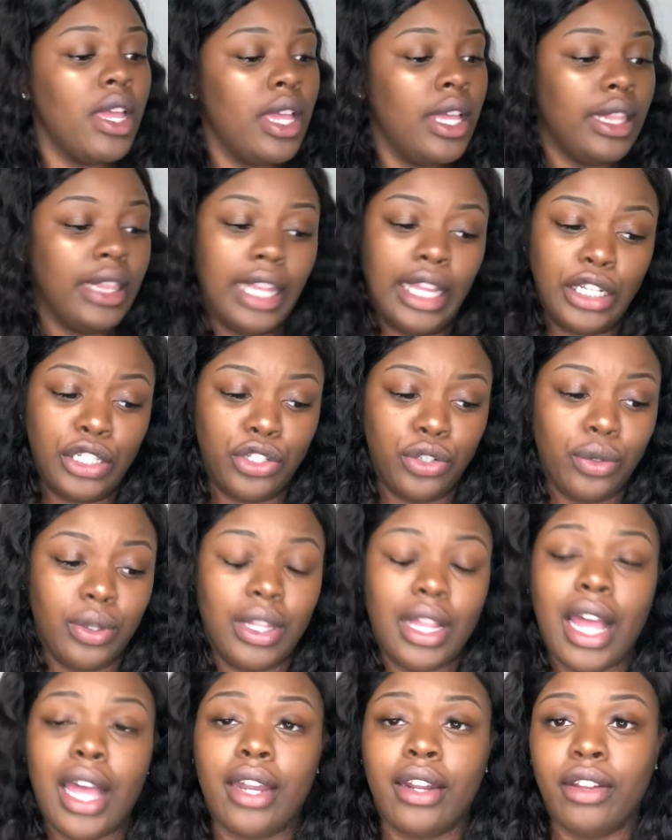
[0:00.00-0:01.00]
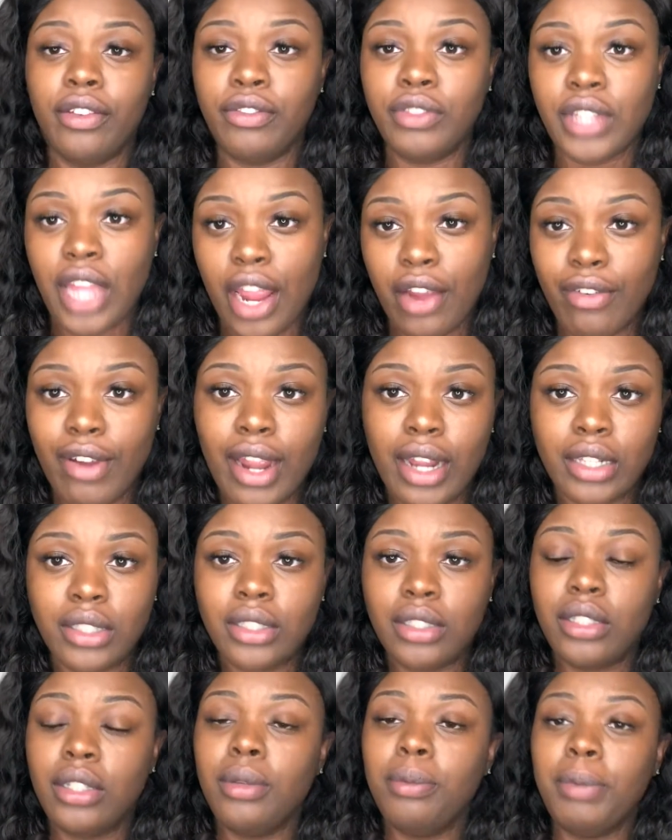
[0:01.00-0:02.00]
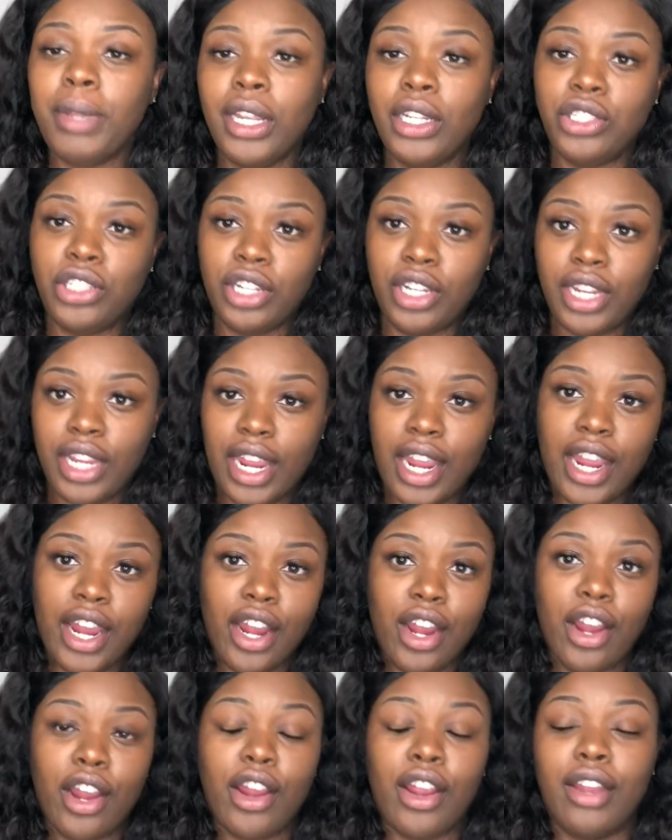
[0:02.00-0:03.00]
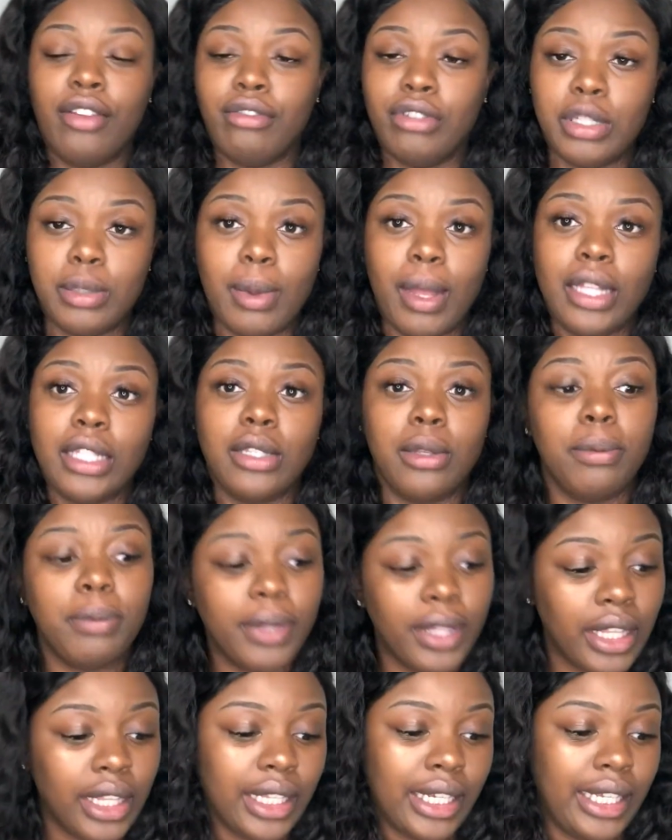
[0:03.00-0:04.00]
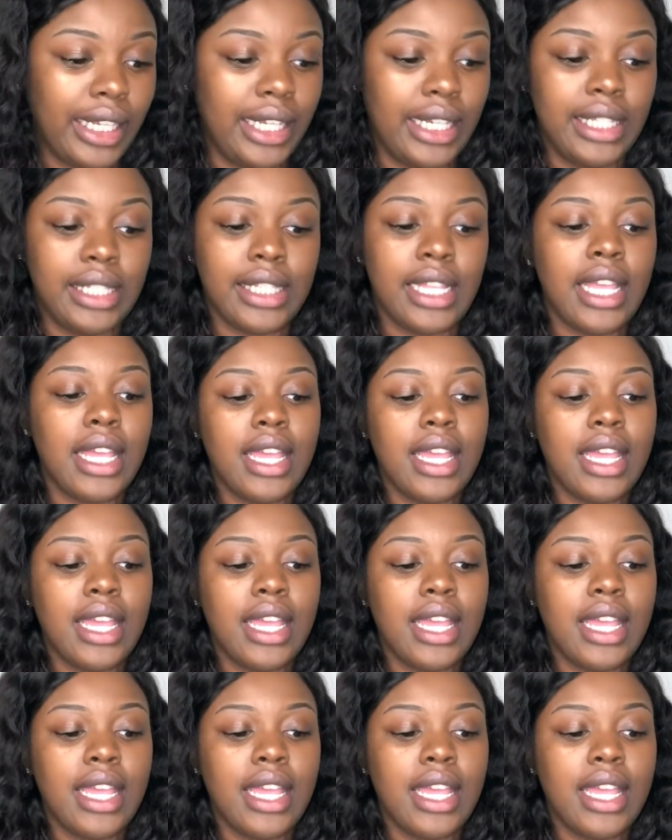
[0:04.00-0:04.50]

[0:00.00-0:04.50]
They do a lot of direct patient care and responsibilities,